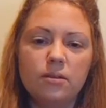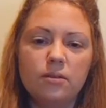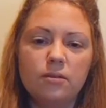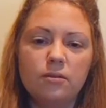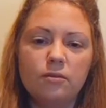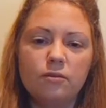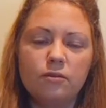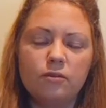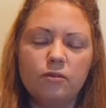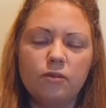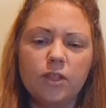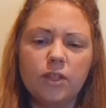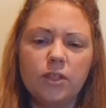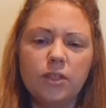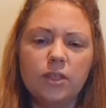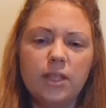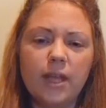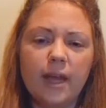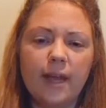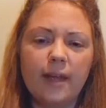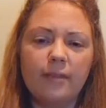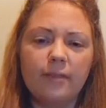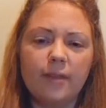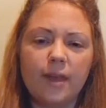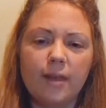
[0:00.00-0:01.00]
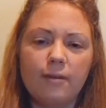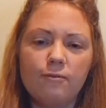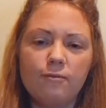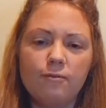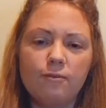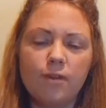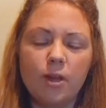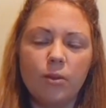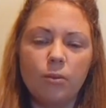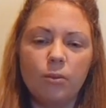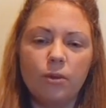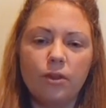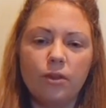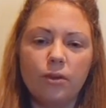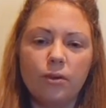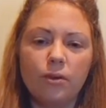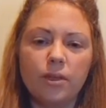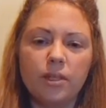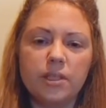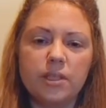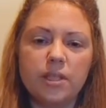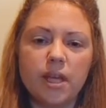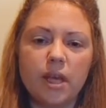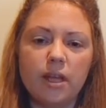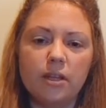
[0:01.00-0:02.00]
feel like they fit with your
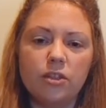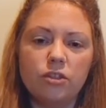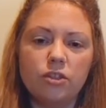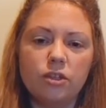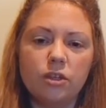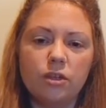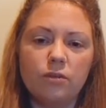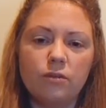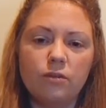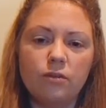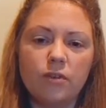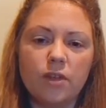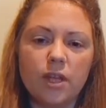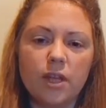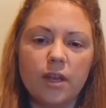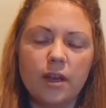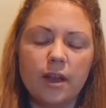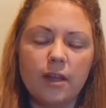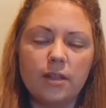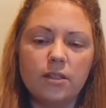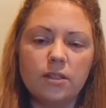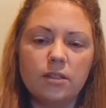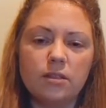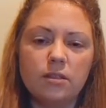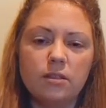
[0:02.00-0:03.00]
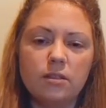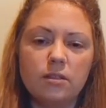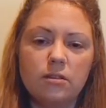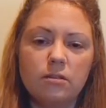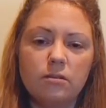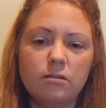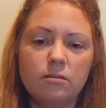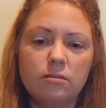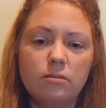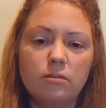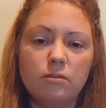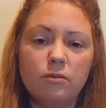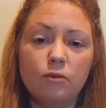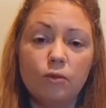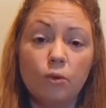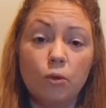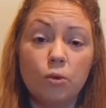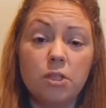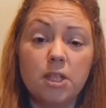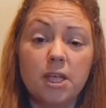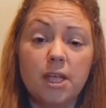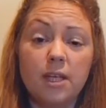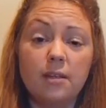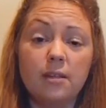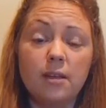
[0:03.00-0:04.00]
intention for the next 14